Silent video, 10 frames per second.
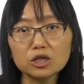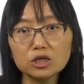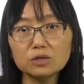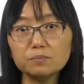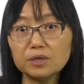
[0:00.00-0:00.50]

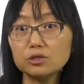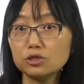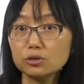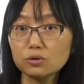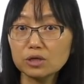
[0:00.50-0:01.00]
could be
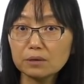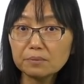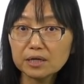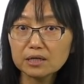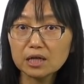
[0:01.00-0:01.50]

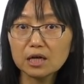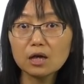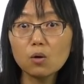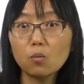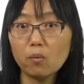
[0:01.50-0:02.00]

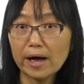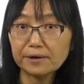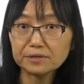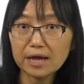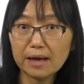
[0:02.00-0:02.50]
genotypically
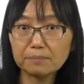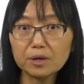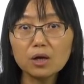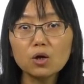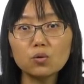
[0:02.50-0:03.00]
wild-type,
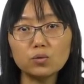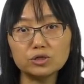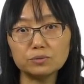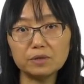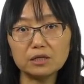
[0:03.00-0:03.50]

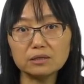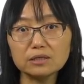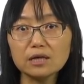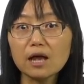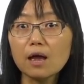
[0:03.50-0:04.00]
which
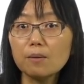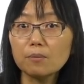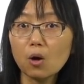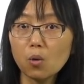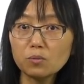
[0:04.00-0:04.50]
means
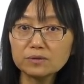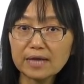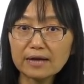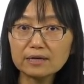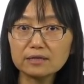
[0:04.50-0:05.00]

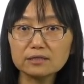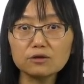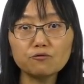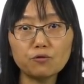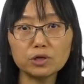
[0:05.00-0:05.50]

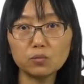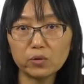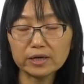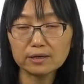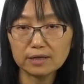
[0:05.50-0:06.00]
homozygous for the
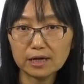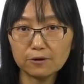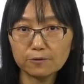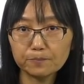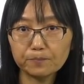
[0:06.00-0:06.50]
wick
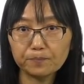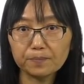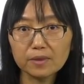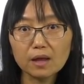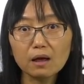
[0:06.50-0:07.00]
allele,
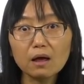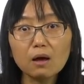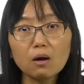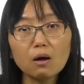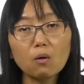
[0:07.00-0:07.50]

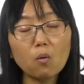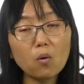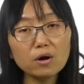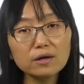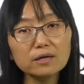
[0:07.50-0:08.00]

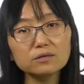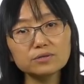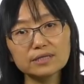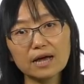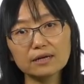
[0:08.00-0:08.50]
or
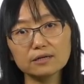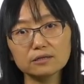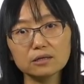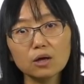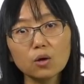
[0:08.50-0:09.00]

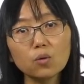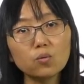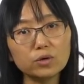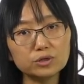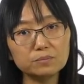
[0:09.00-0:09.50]
heterozygous,
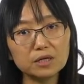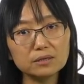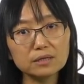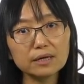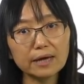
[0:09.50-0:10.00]
which
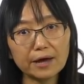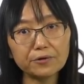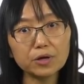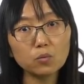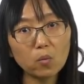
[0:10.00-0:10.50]
means
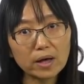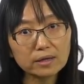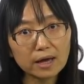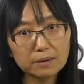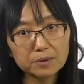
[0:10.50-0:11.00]
carrying
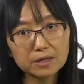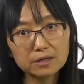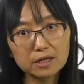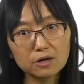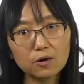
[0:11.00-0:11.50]
one AB
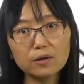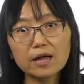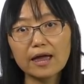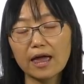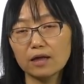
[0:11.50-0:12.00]
allele
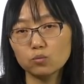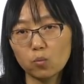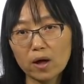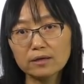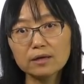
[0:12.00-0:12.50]

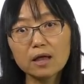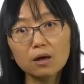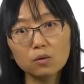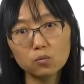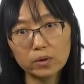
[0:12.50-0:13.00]
and one
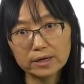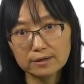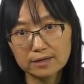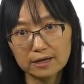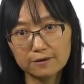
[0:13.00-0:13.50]
wick
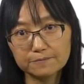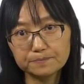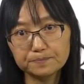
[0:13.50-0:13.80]
allele.